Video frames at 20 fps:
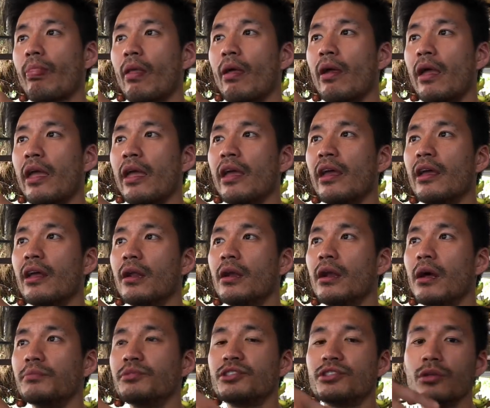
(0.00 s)

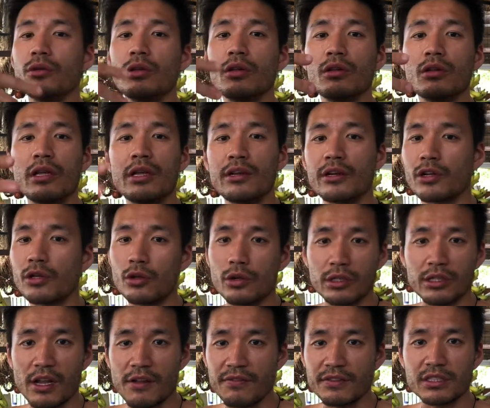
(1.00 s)
and I'm still in a
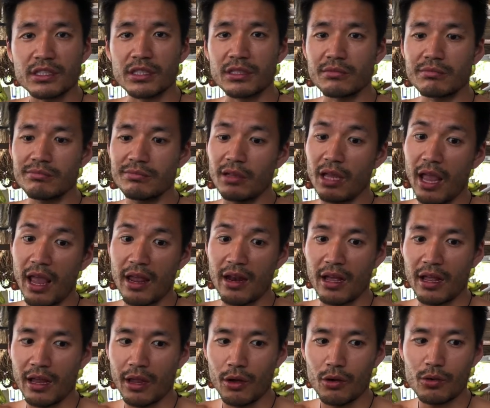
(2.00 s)
caloric deficit. And
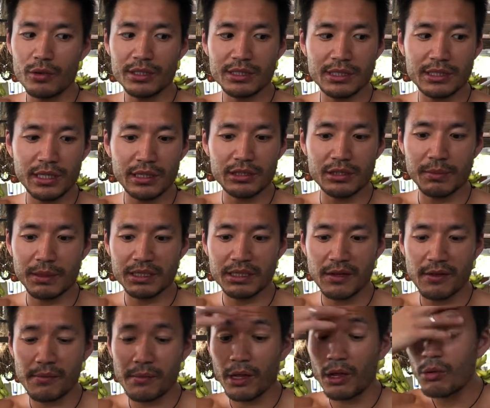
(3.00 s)
I always think to
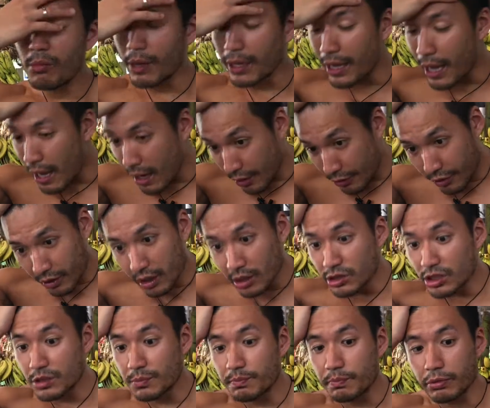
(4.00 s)
myself, I'm like, oh my God, I think I
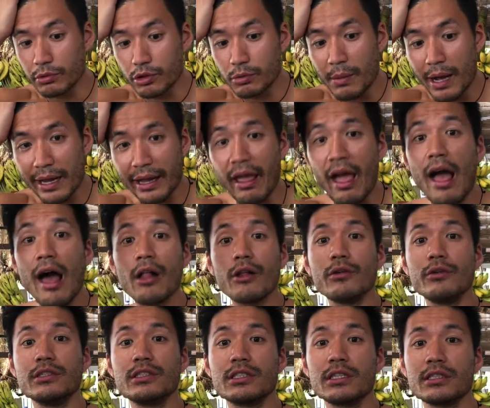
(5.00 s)
just blew my
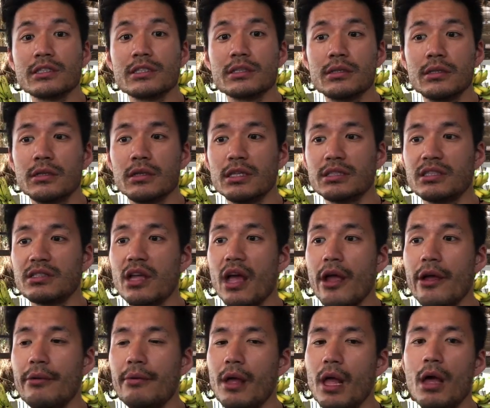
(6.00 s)
calories this
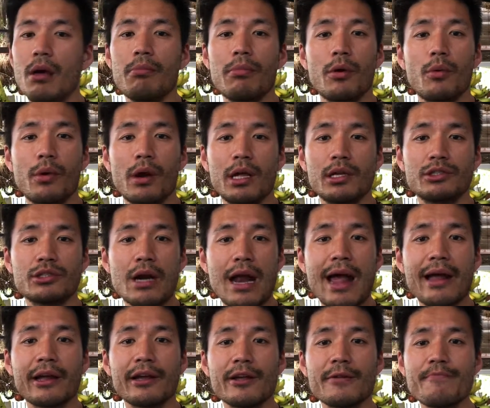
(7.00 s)
day. But when I
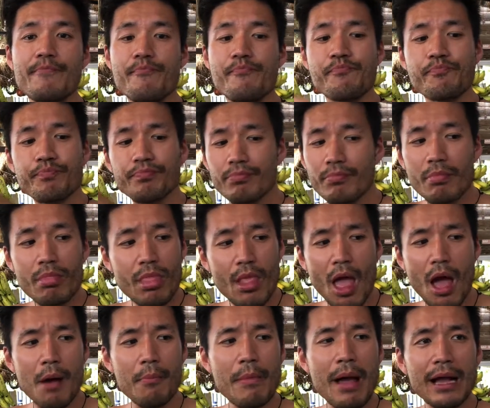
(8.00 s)
track it,
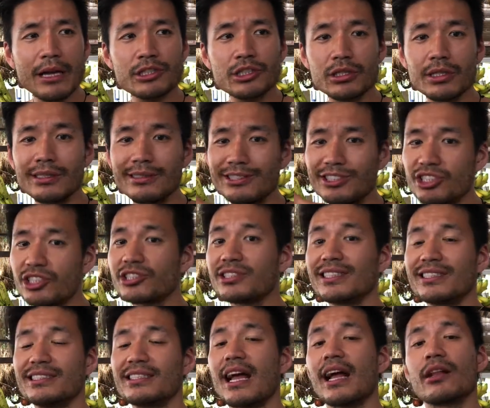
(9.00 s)
I'm actually
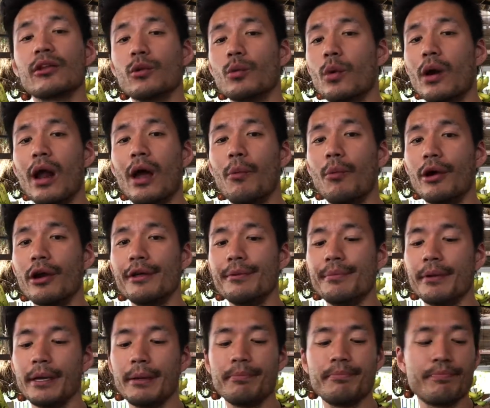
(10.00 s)
just exactly where I want to
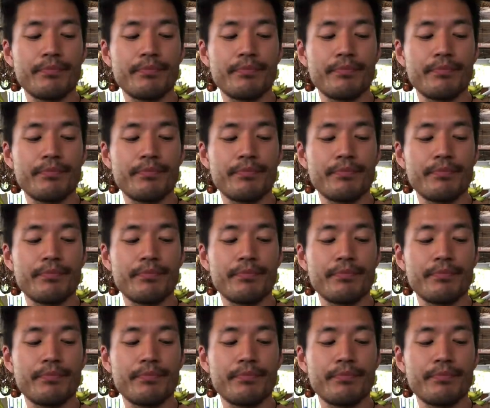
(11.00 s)
be.